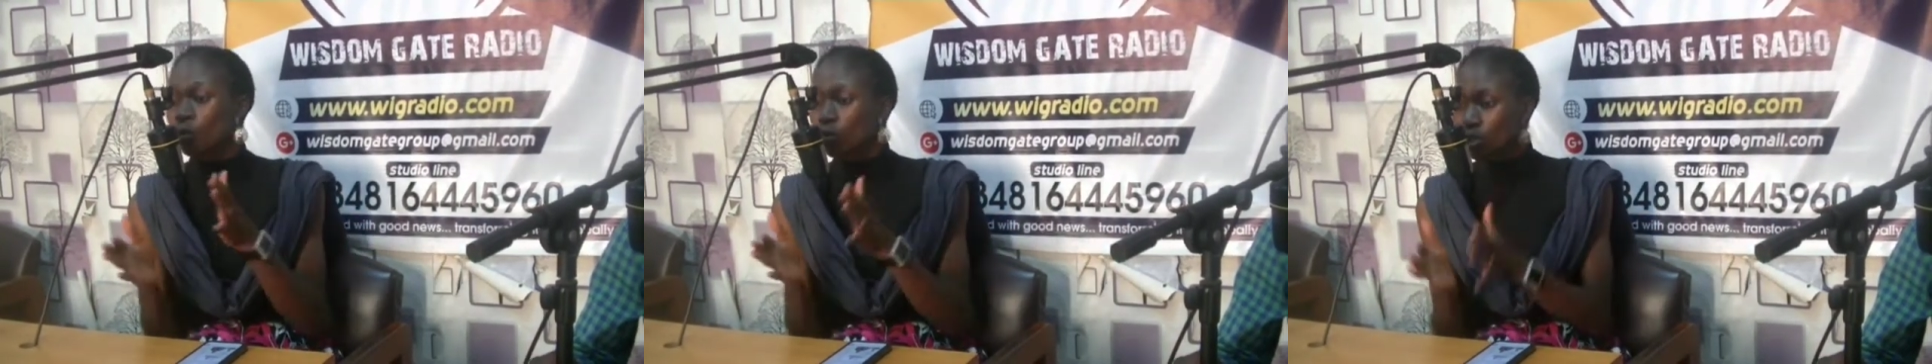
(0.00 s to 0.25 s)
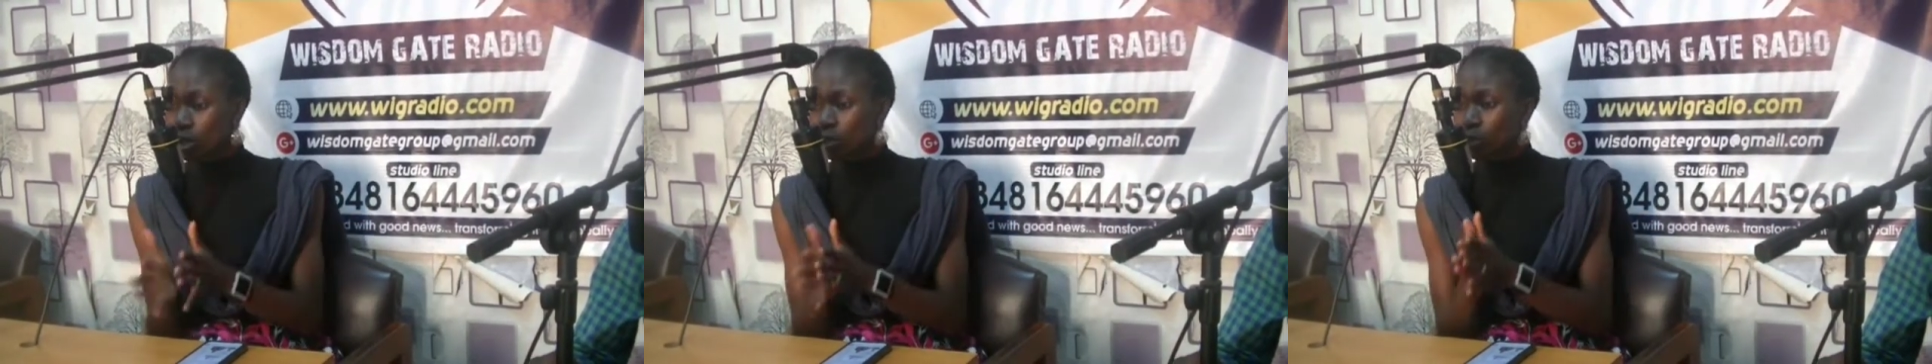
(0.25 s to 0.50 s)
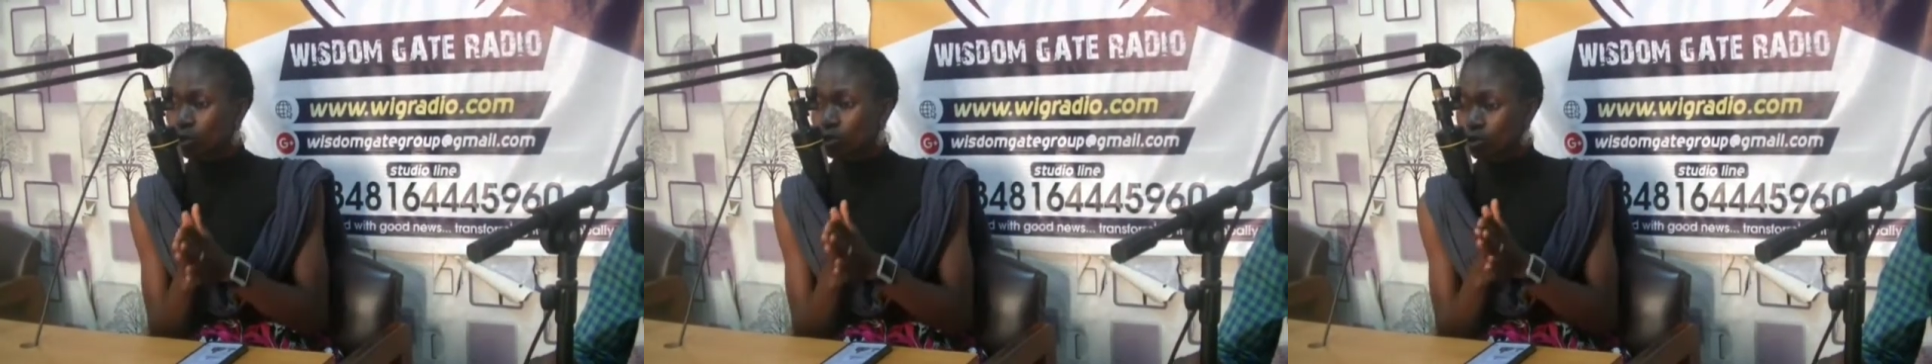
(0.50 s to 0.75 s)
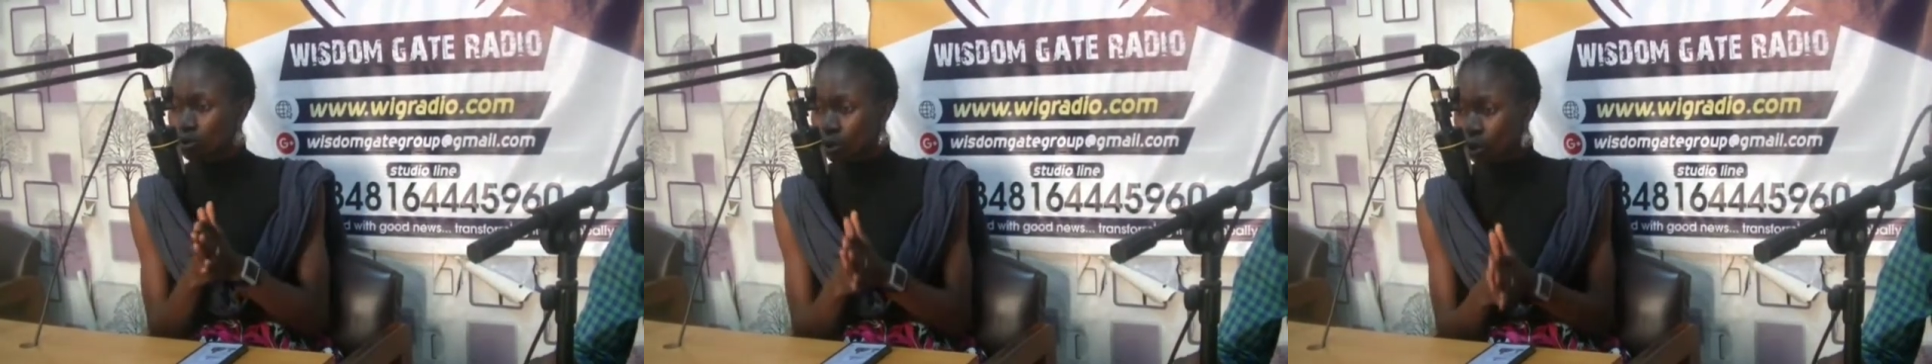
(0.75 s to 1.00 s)
We just
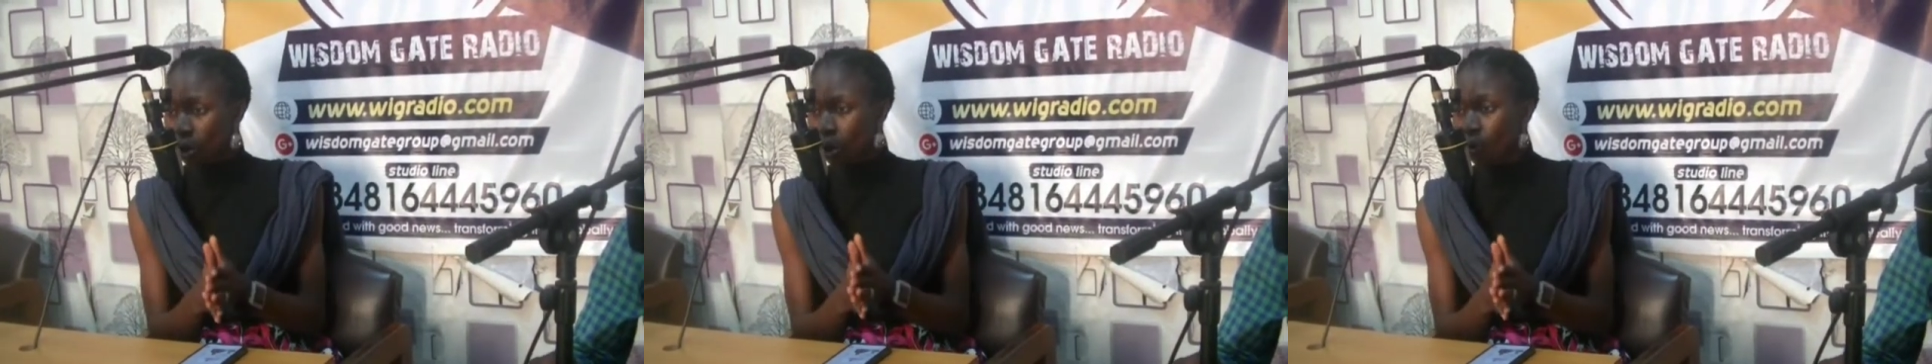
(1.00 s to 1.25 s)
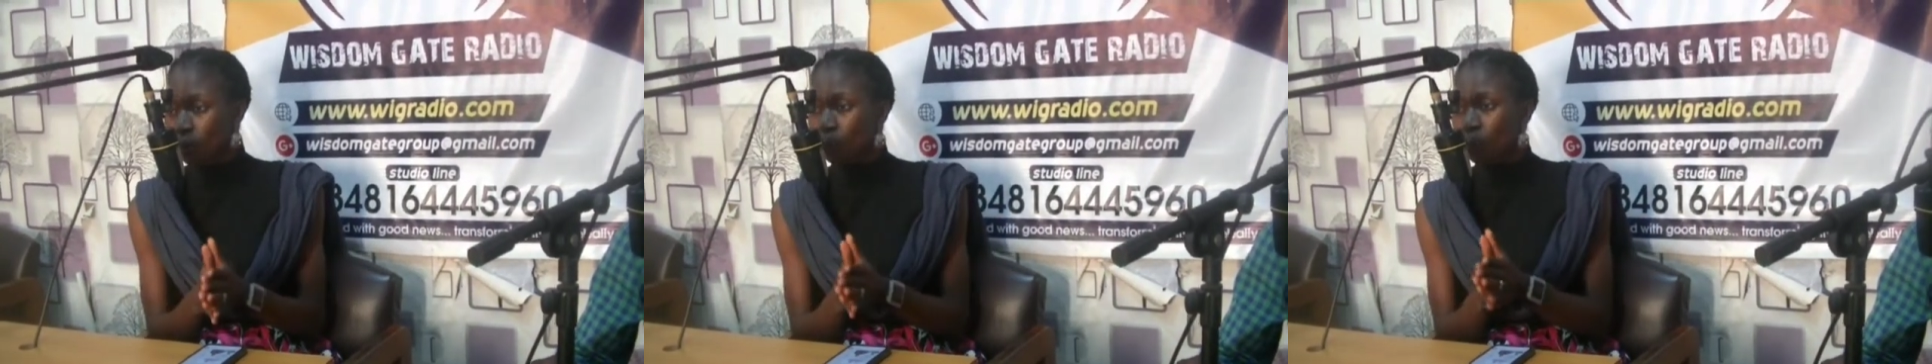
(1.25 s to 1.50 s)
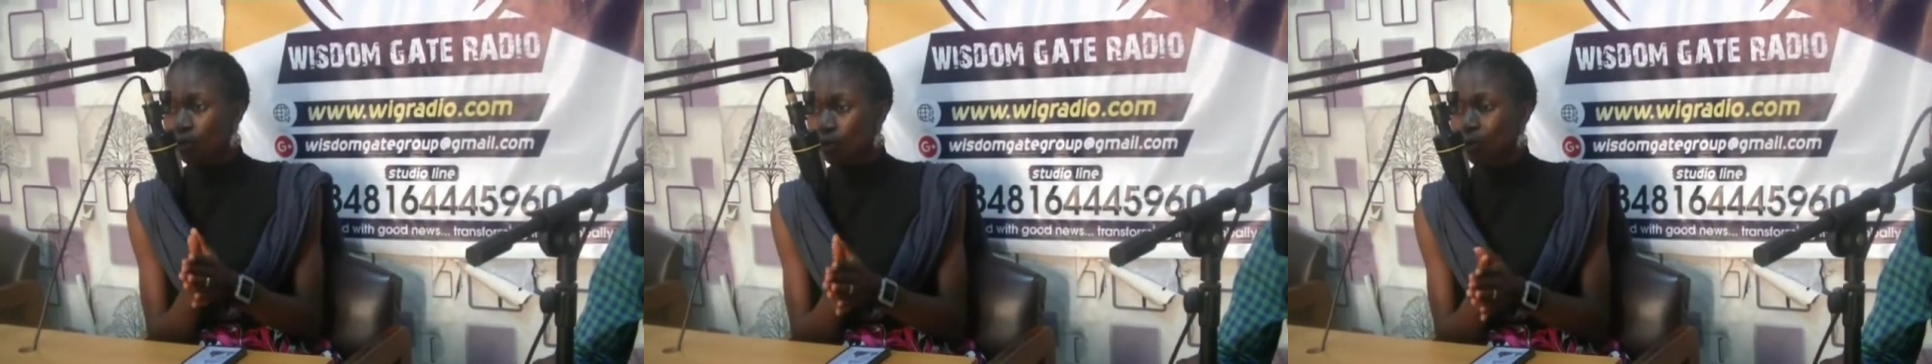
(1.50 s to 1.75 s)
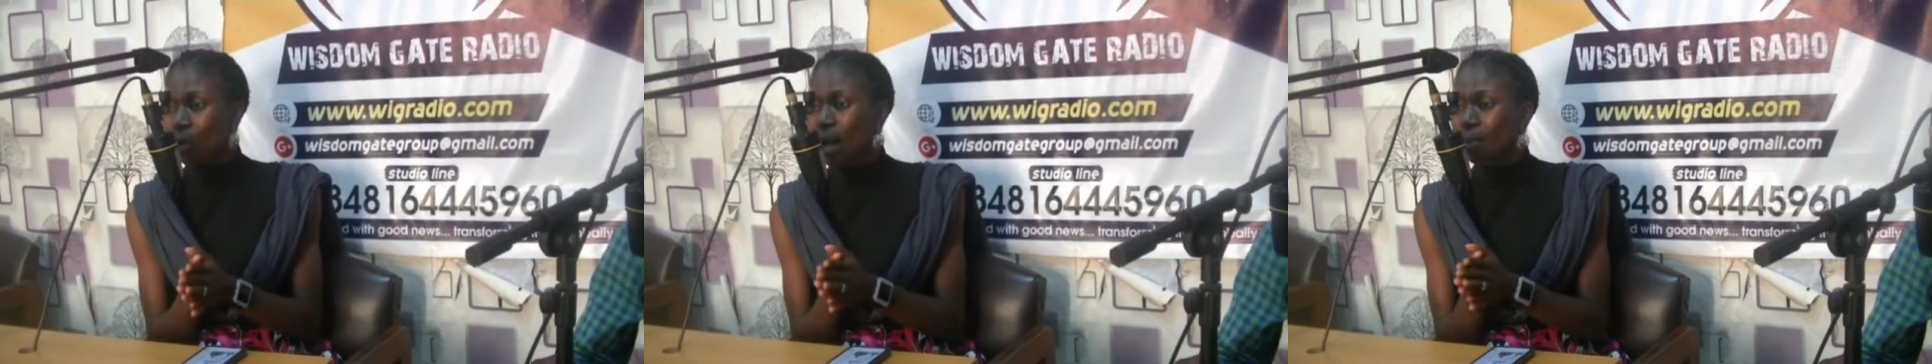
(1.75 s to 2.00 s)
want you to come,
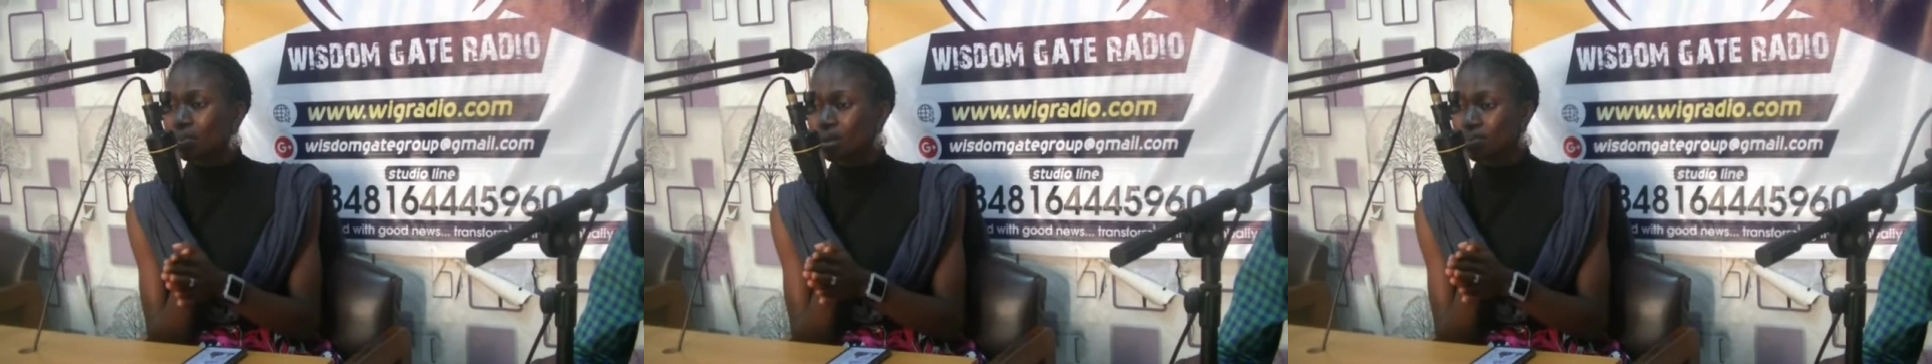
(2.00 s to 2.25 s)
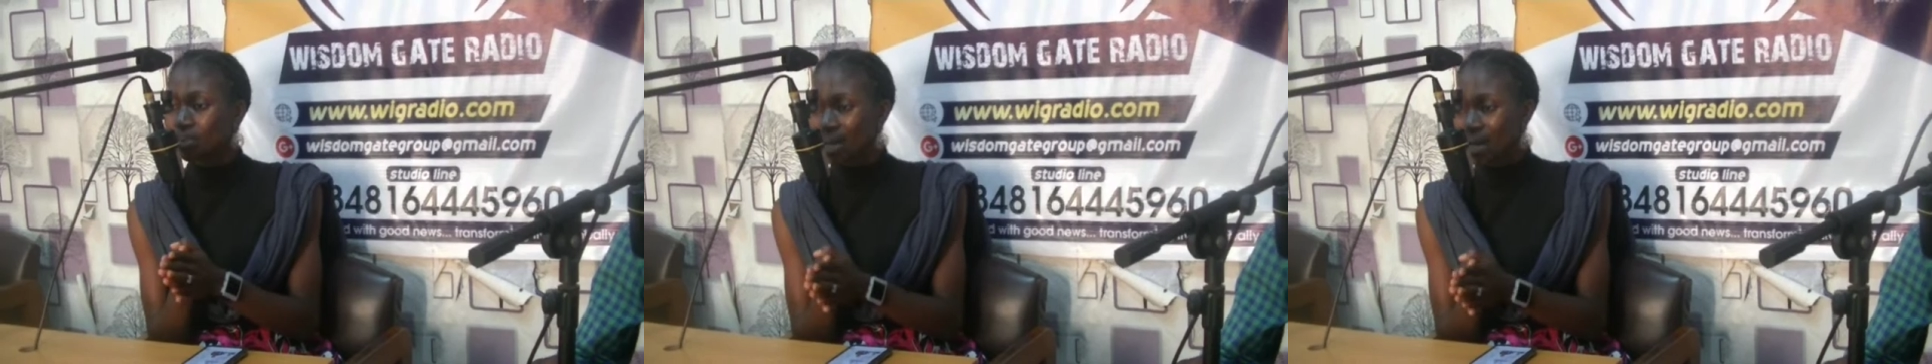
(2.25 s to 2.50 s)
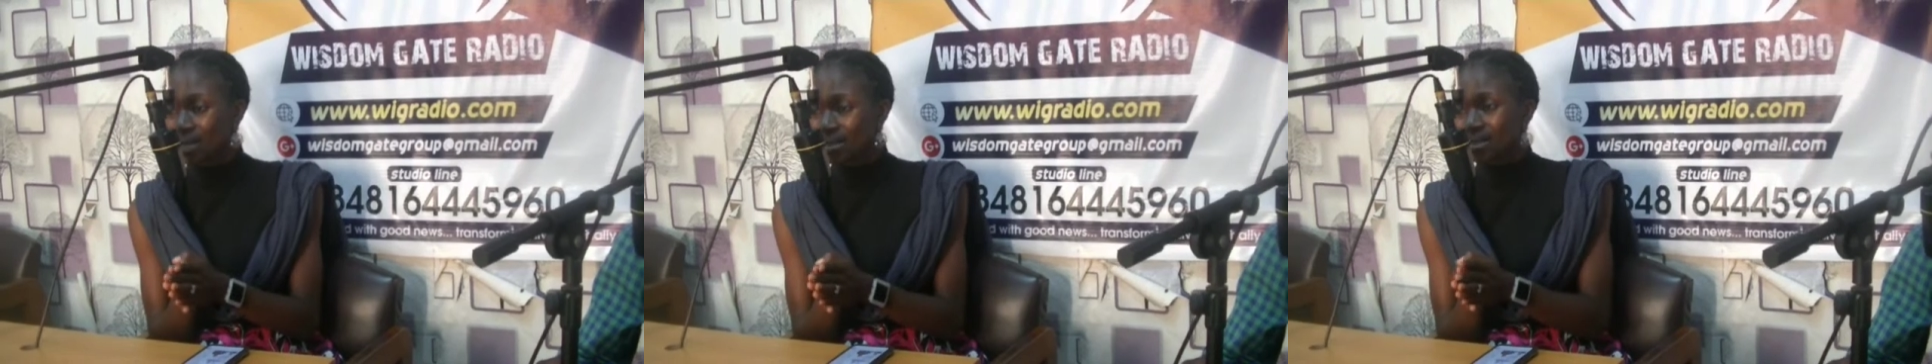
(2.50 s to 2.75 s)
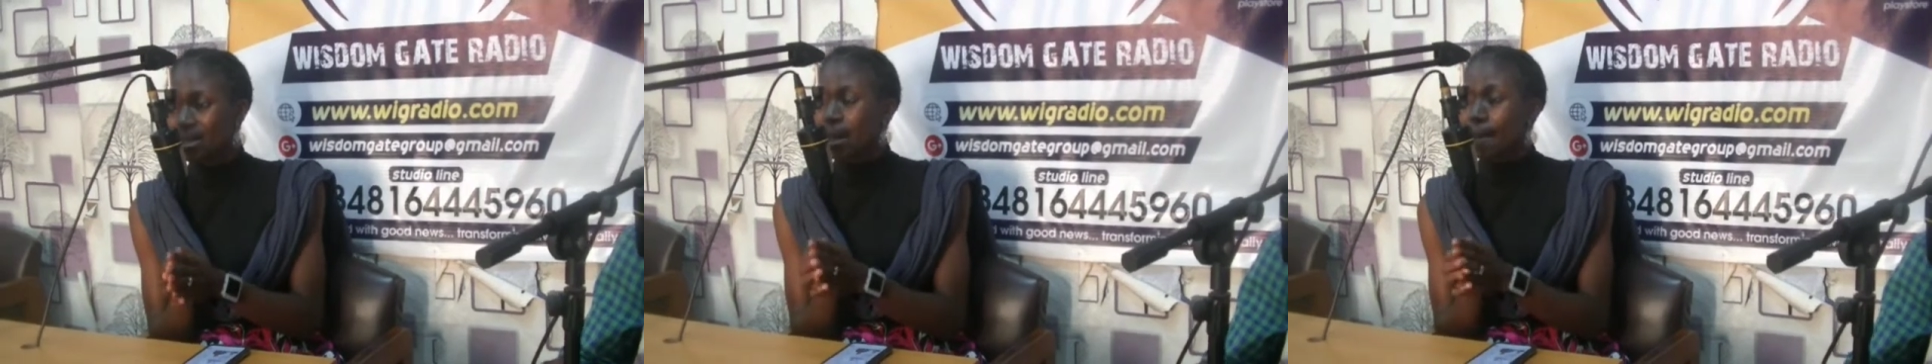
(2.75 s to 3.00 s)
and be
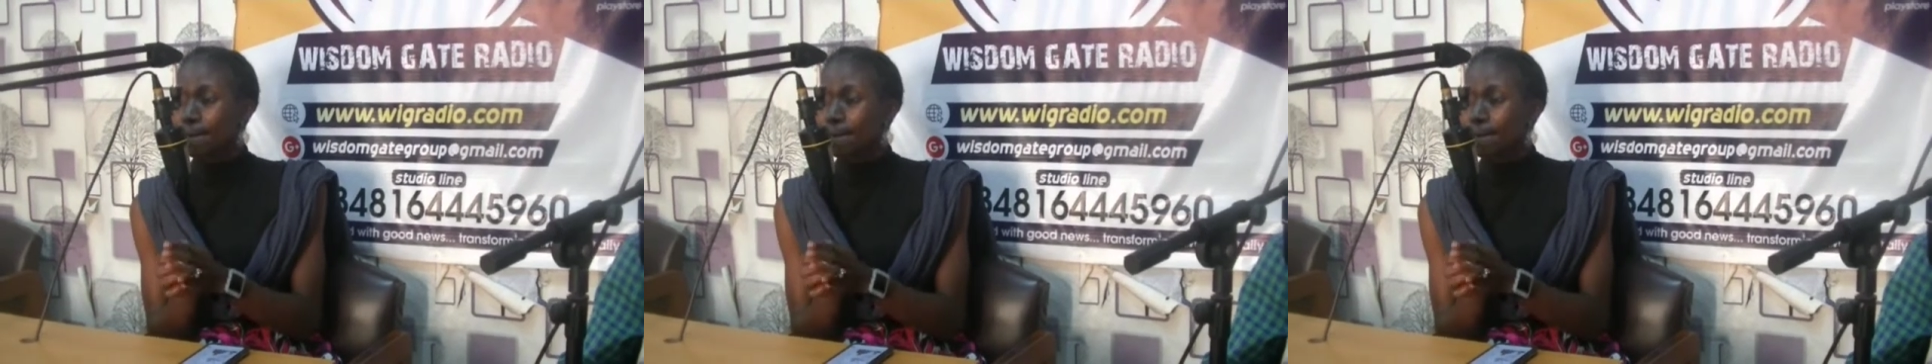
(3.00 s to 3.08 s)
blessed